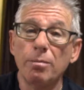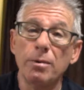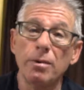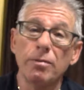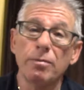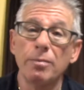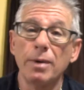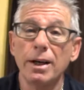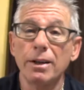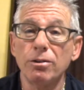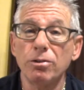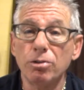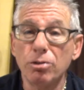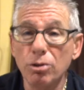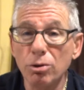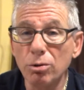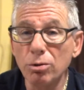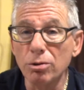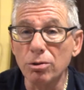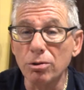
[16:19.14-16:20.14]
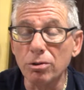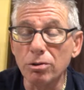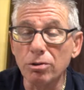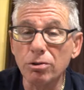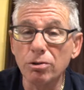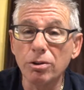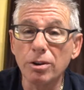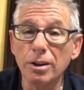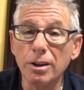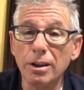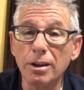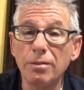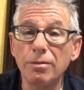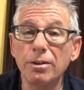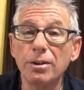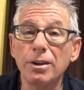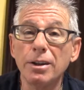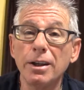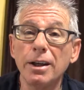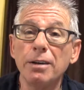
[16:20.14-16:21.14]
of my students
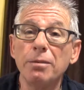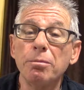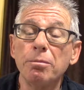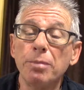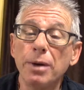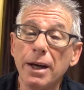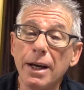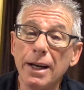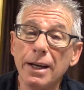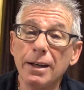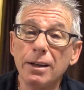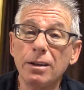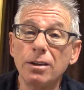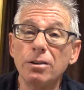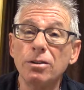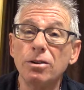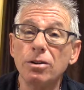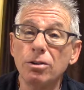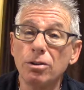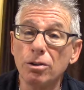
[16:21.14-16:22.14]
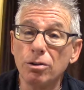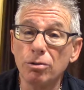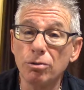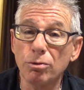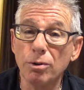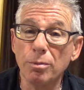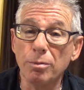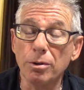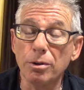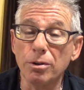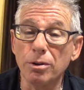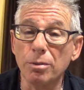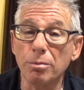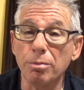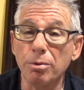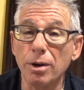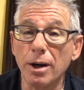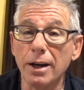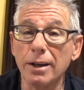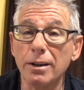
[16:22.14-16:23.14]
even get paid to distribute the
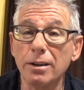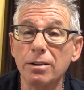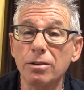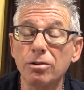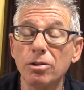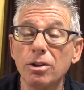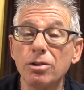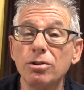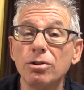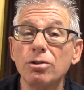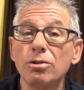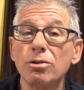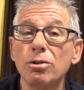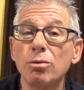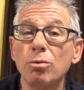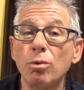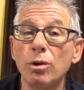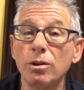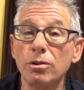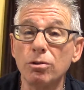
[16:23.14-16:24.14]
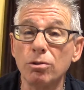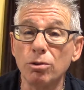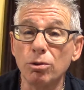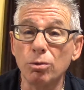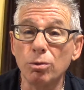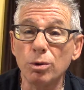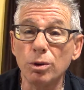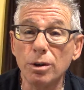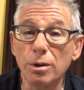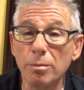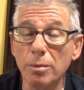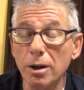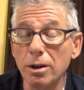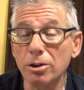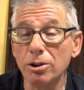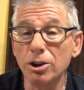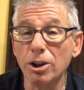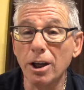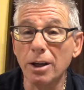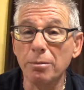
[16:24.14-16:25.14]
product, such as the ones doing the
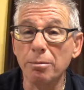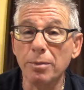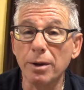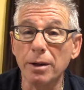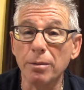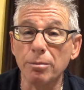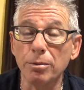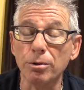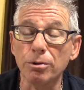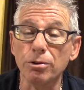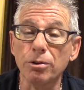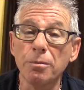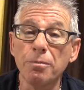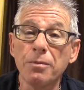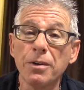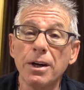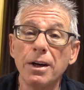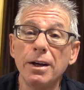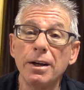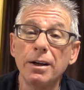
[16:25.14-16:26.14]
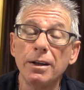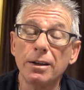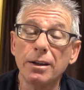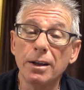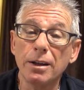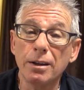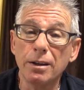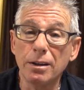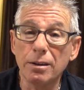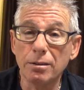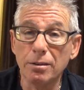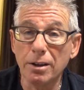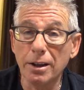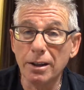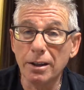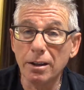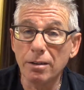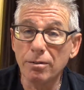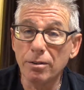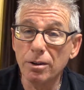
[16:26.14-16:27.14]
mugshot papers. They
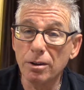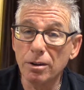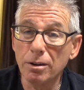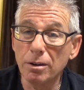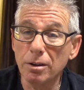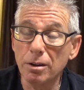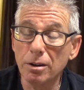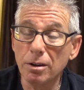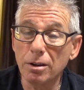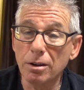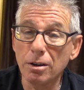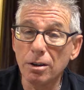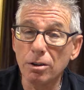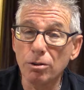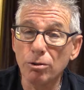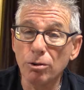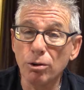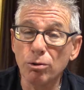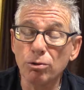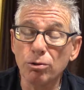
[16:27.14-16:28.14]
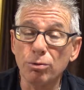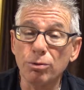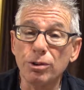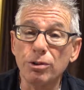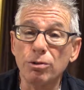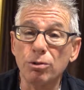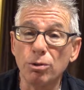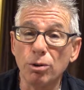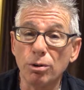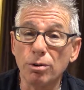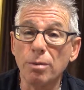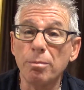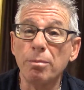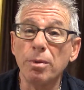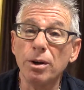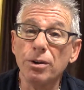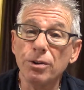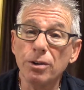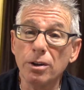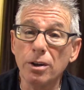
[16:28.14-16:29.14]
give a grocery store a
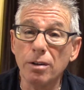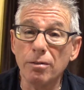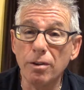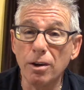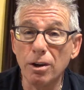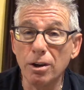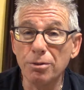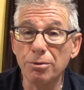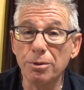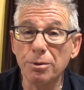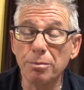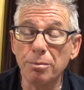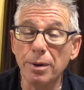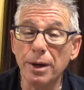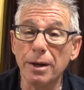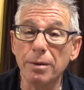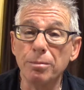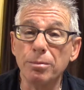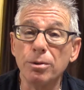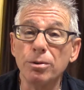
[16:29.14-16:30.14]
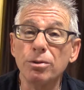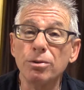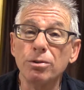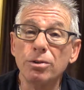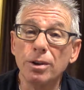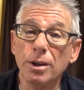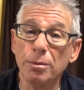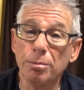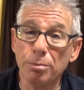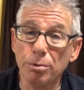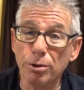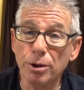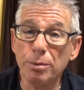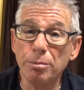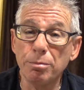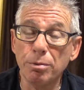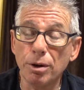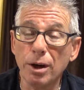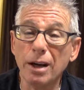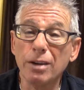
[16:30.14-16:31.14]
bundle of 100 papers. They're
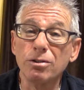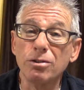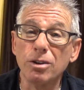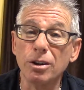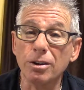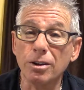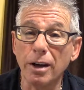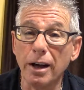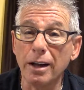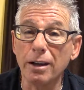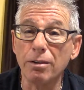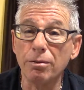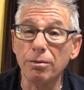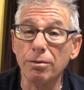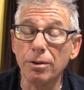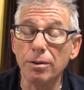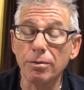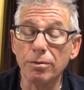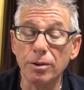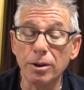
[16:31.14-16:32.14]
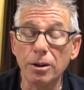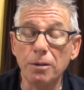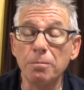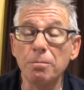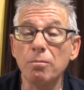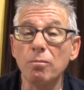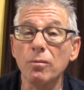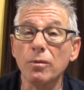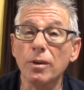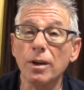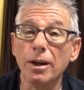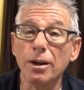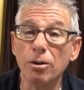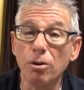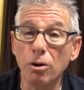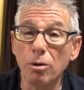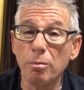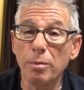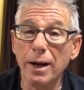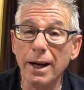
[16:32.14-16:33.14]
pre-priced $1.50. They
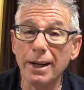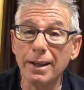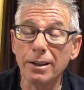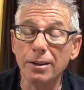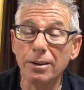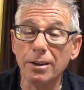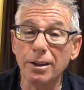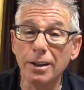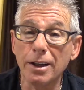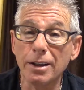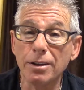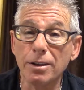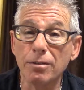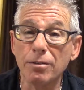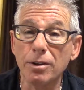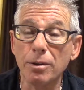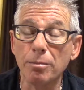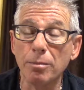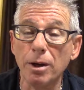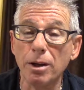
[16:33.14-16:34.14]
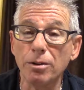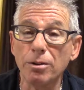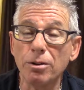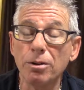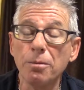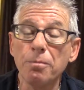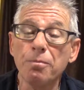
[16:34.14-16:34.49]
go back at the end of the month.